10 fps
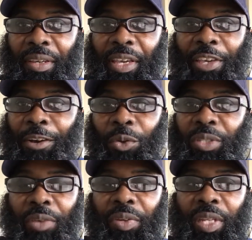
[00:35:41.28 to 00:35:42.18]
He
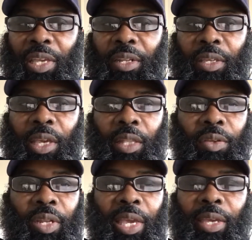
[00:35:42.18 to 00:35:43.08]
holds everything together,
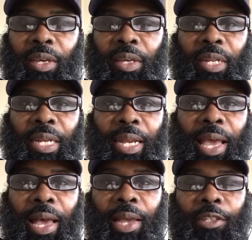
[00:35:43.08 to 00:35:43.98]
and they could
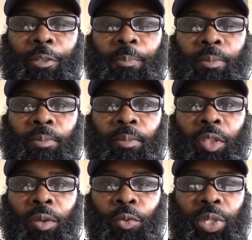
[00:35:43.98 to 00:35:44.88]
not
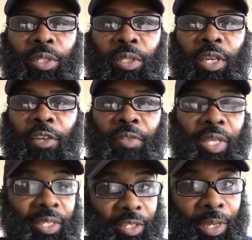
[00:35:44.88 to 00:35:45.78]
receive
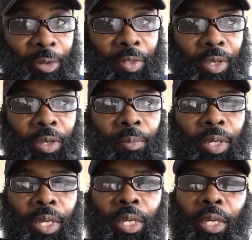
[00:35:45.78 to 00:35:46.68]
this. Some of them
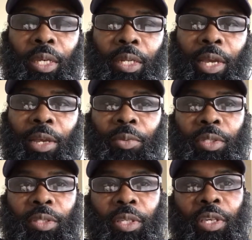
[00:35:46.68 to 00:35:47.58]
could not
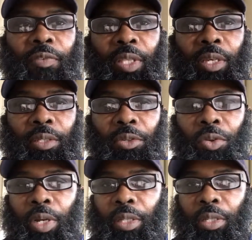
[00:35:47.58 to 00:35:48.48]
receive this
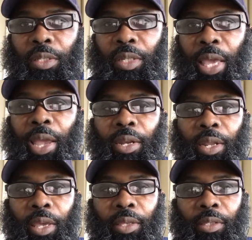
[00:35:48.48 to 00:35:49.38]
nor understand
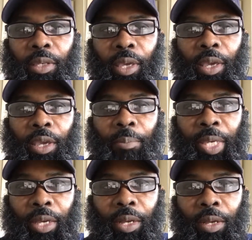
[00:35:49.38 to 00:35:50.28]
this
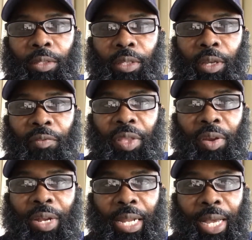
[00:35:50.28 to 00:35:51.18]
because of
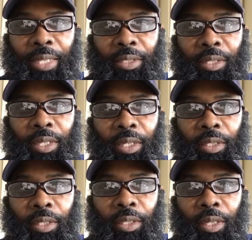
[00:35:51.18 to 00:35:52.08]
their Gnostic,
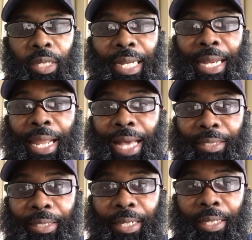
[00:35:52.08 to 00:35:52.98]

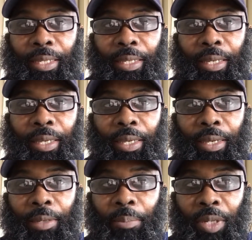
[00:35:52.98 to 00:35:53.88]
Gnostic
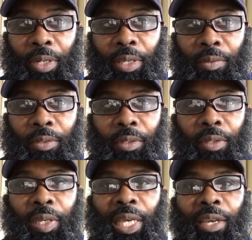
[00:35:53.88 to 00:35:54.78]
beliefs.
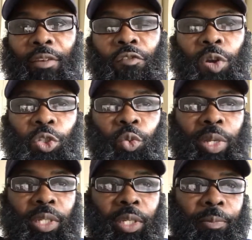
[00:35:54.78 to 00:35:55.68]
Verse
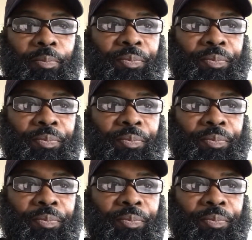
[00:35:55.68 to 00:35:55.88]
20.